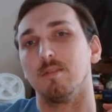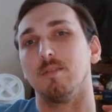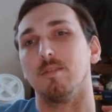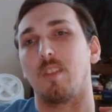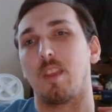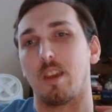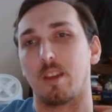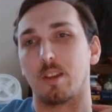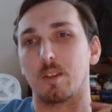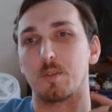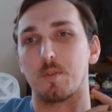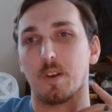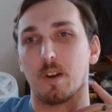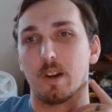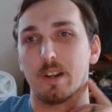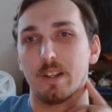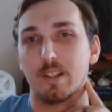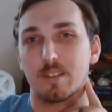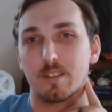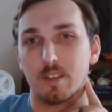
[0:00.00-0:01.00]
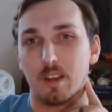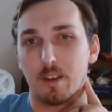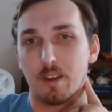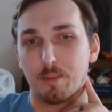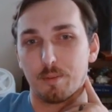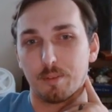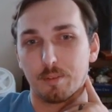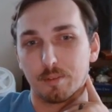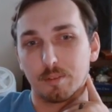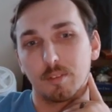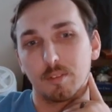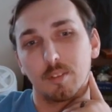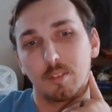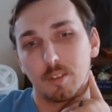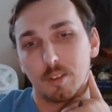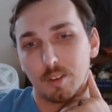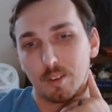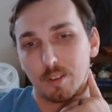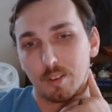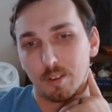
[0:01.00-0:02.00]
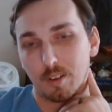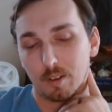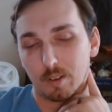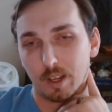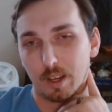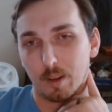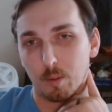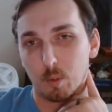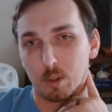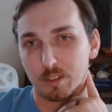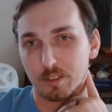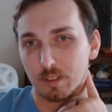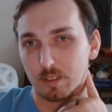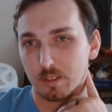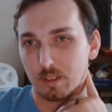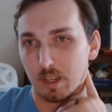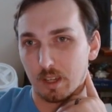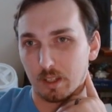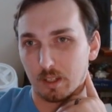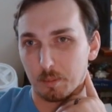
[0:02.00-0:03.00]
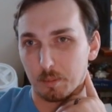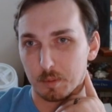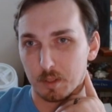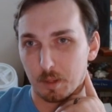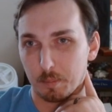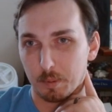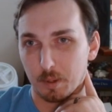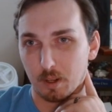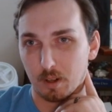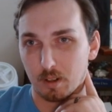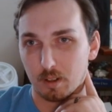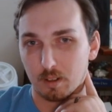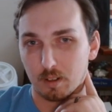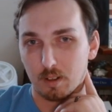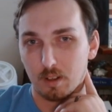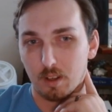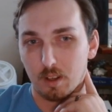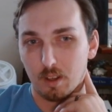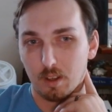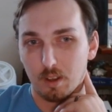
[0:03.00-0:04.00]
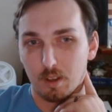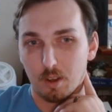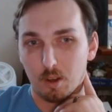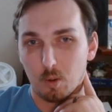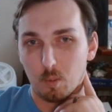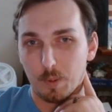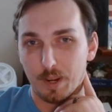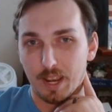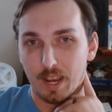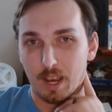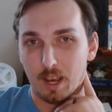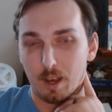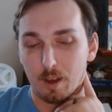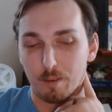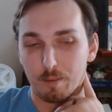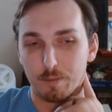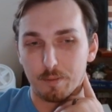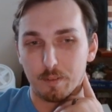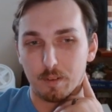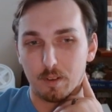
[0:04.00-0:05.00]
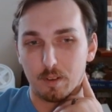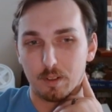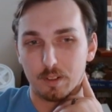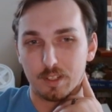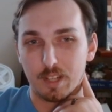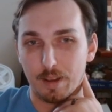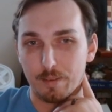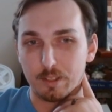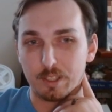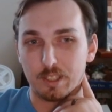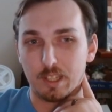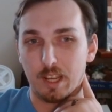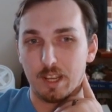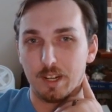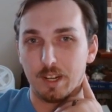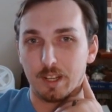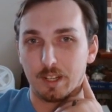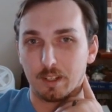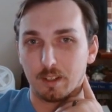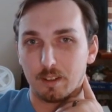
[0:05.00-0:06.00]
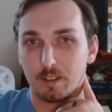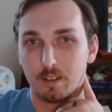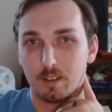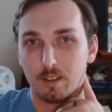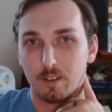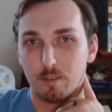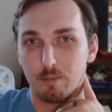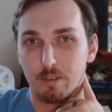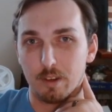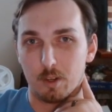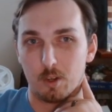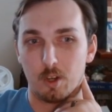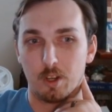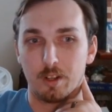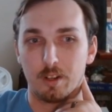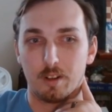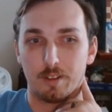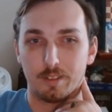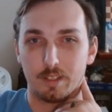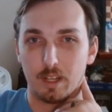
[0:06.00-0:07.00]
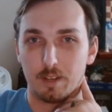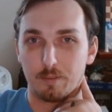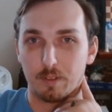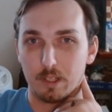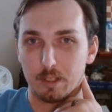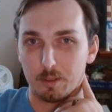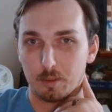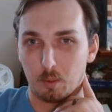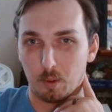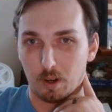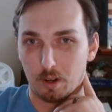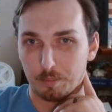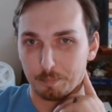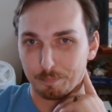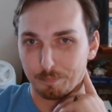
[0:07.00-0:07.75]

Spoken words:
King is very unsafe. Okay, once this king comes up here, we have devastating vision on the f8 square.